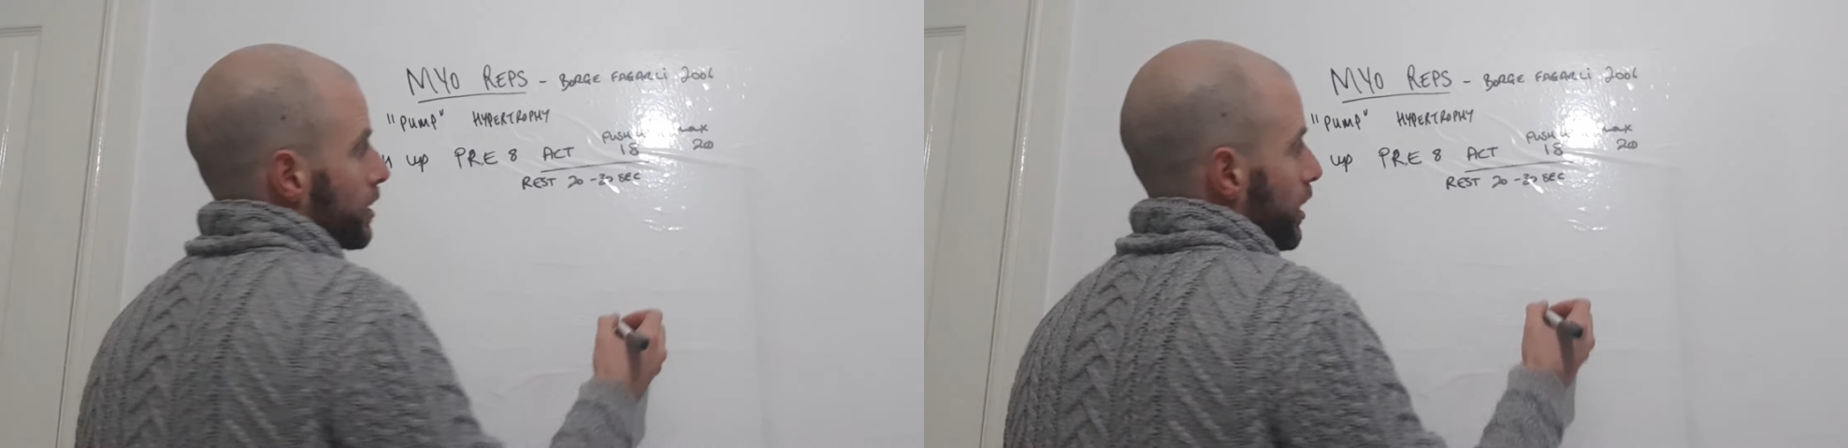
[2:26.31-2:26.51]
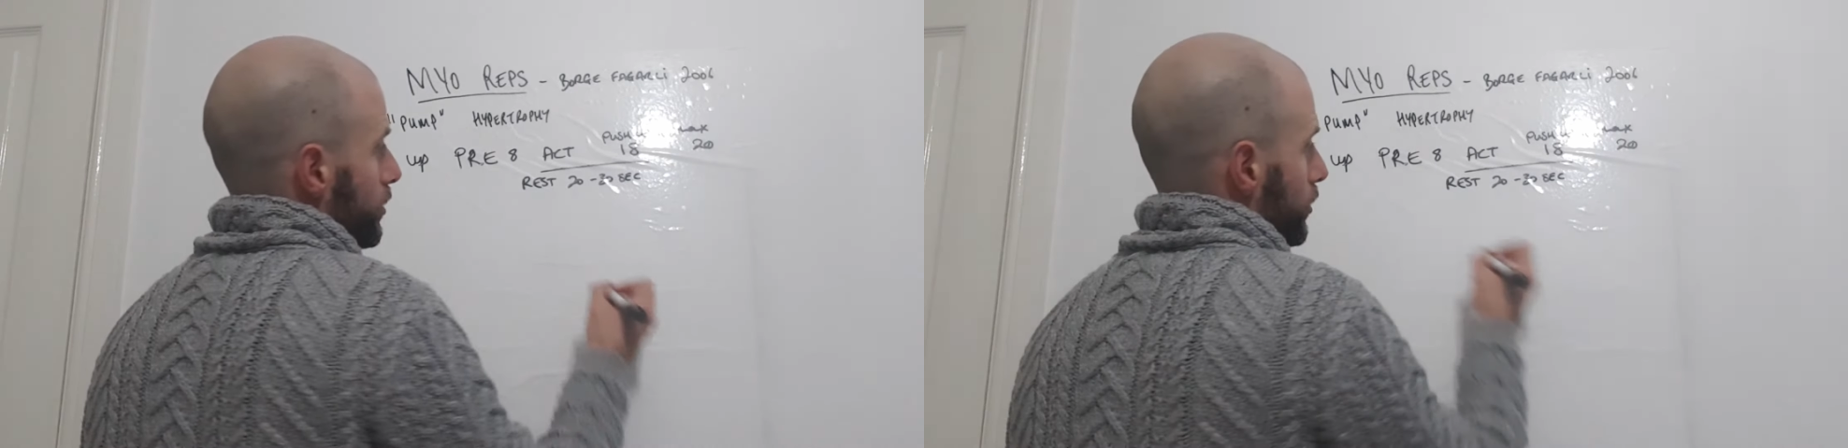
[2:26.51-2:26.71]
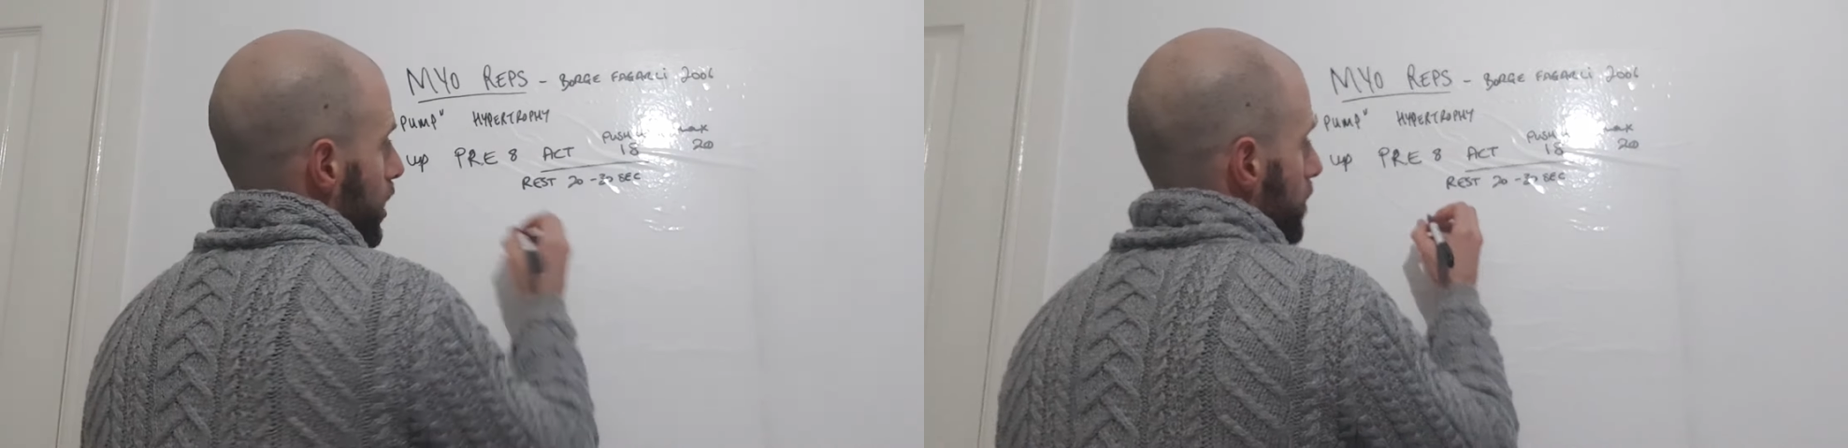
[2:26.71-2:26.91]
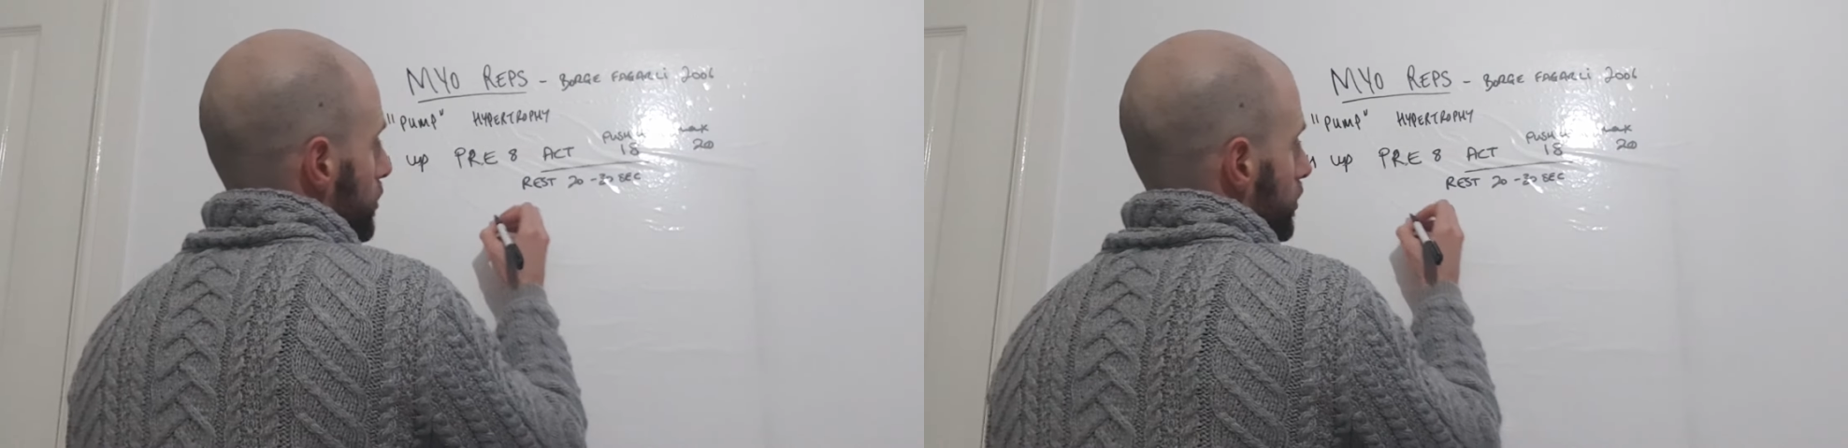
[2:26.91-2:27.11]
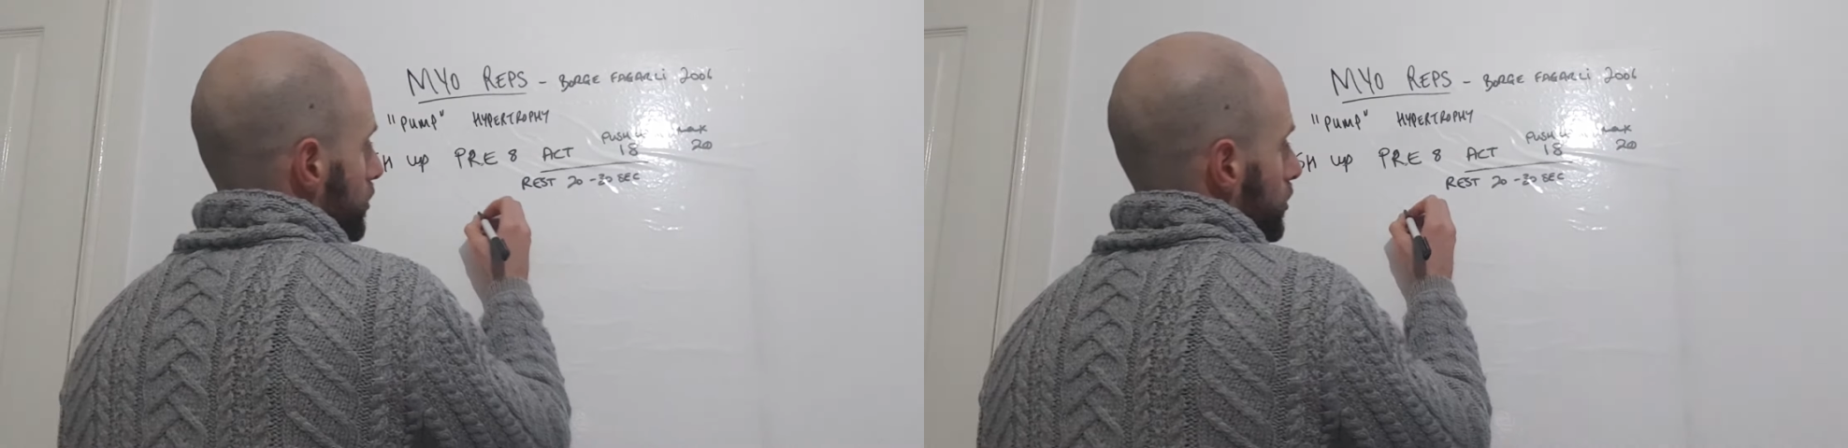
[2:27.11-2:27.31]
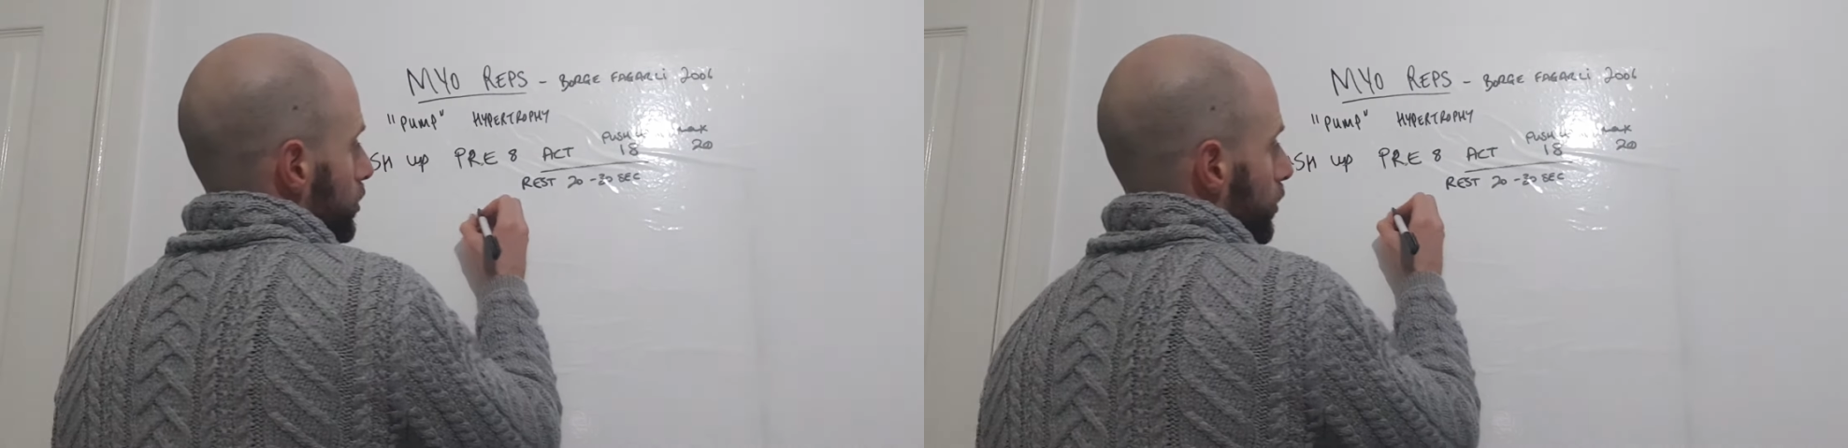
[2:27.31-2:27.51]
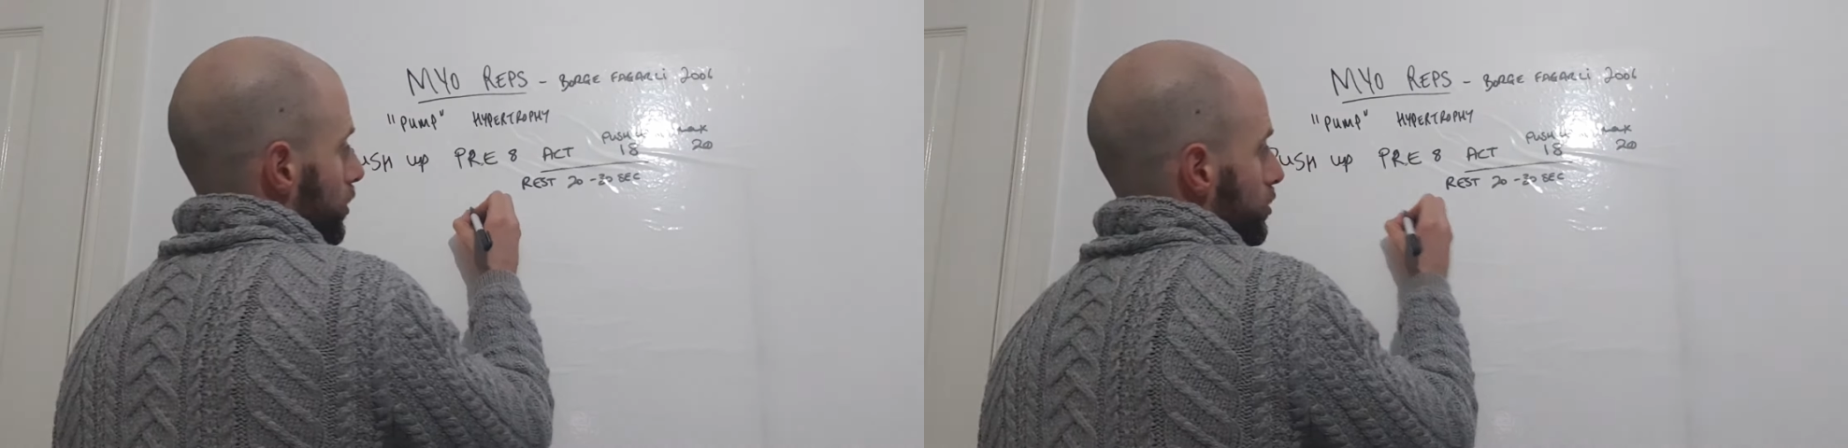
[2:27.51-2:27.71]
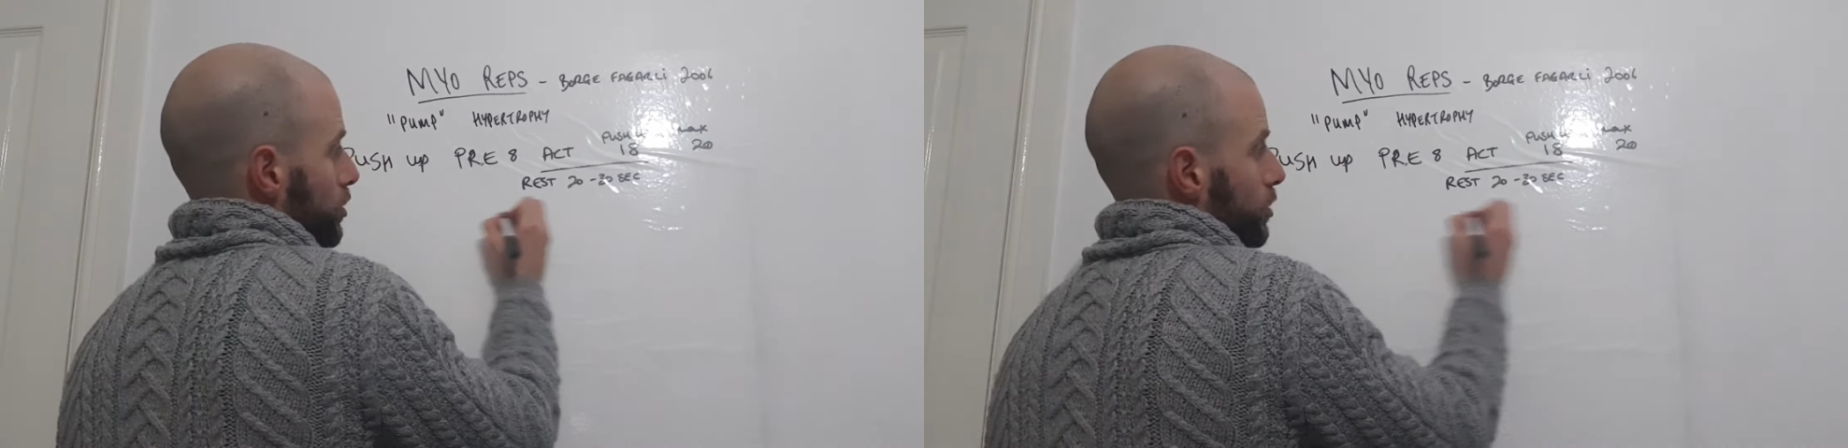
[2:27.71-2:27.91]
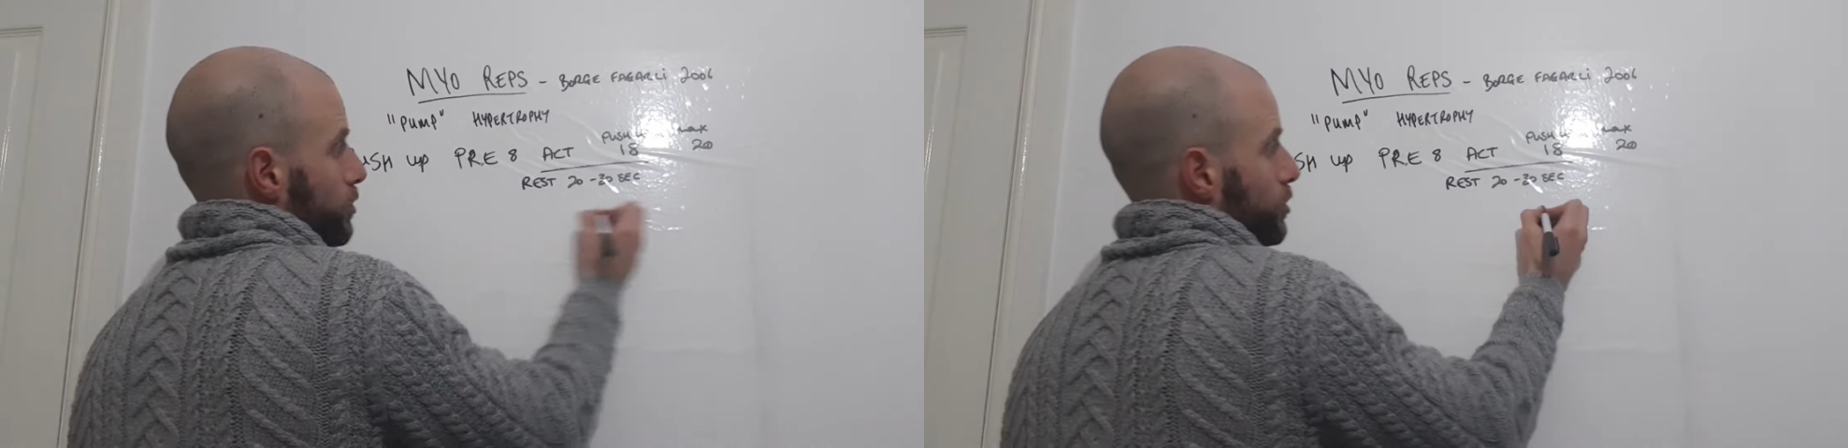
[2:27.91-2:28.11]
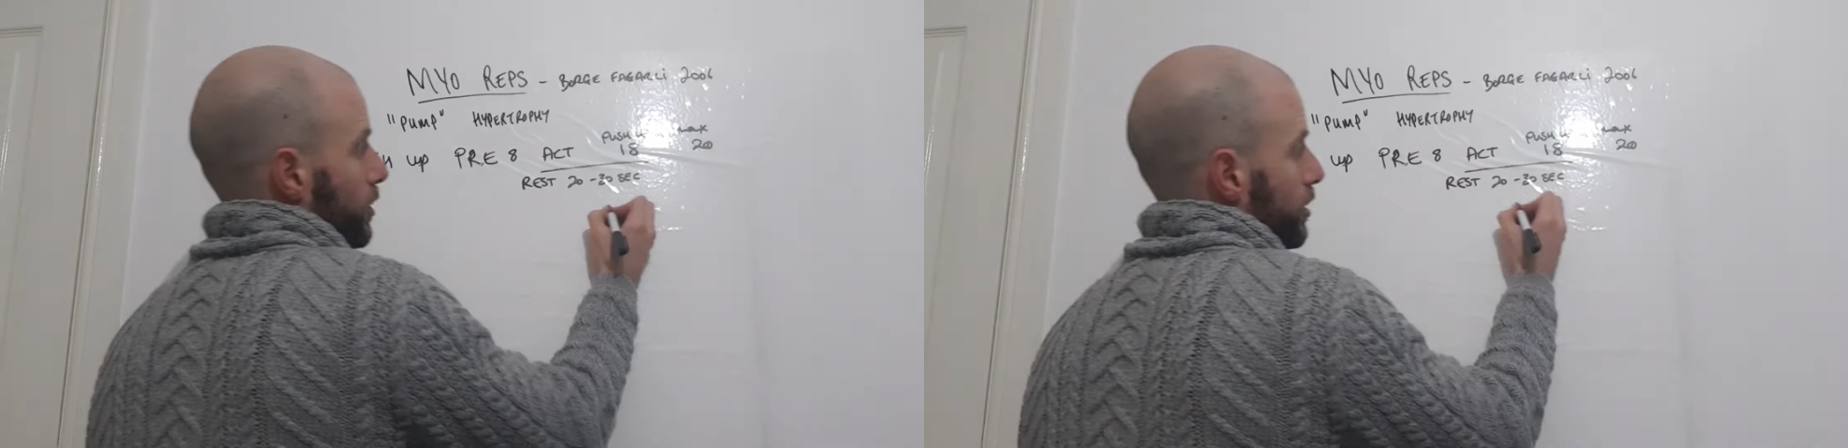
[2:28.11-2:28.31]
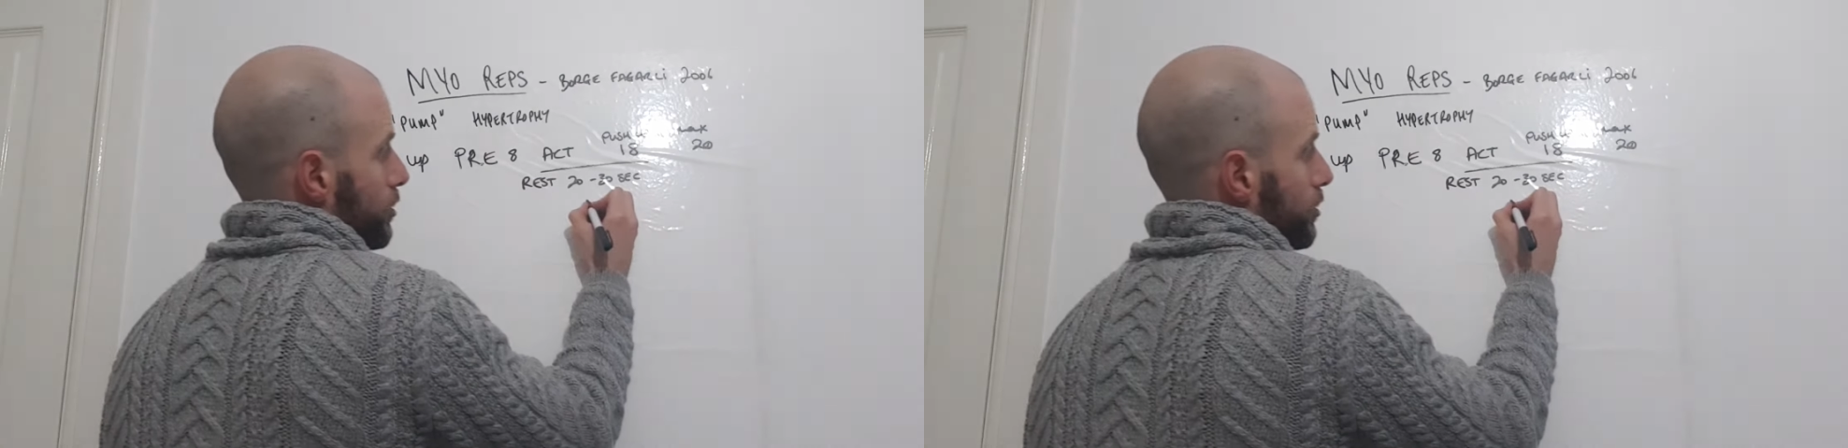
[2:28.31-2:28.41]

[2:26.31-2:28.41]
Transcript: And you're aiming, you want to do between